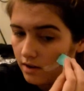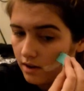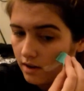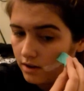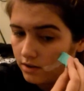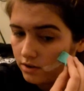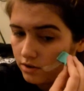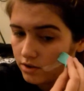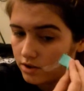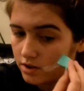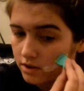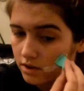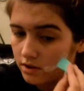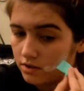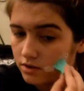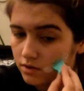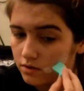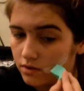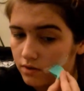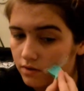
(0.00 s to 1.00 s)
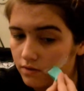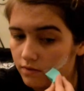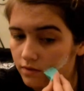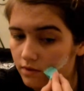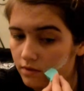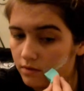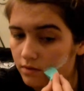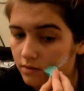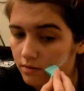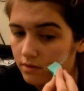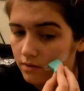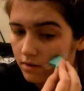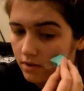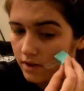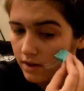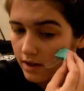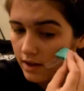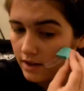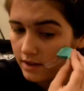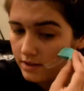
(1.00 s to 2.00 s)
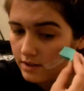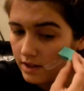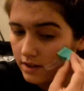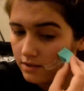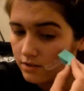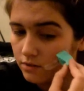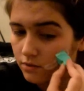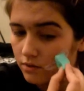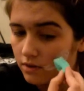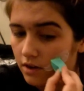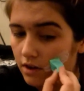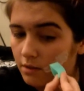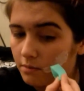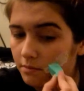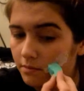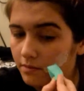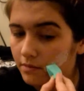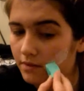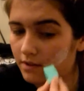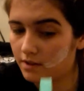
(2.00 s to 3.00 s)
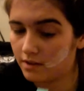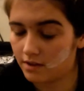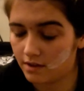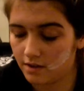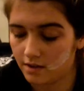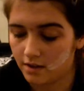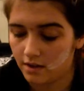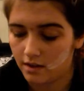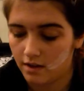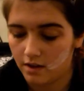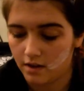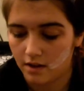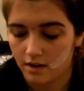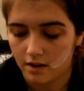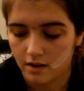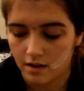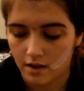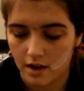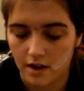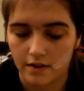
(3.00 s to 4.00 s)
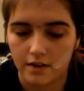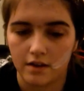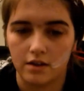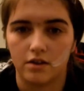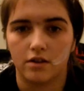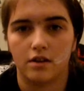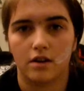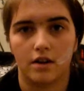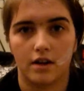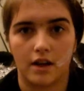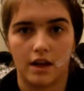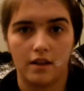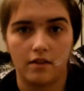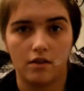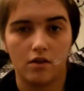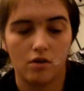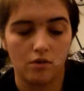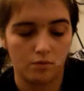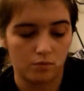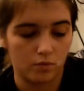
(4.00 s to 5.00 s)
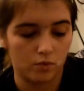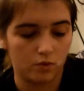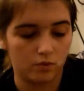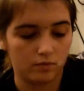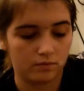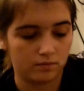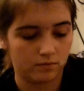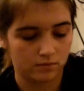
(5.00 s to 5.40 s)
and you're just going to sort of latex it all up, and then you're going to get the cotton wool,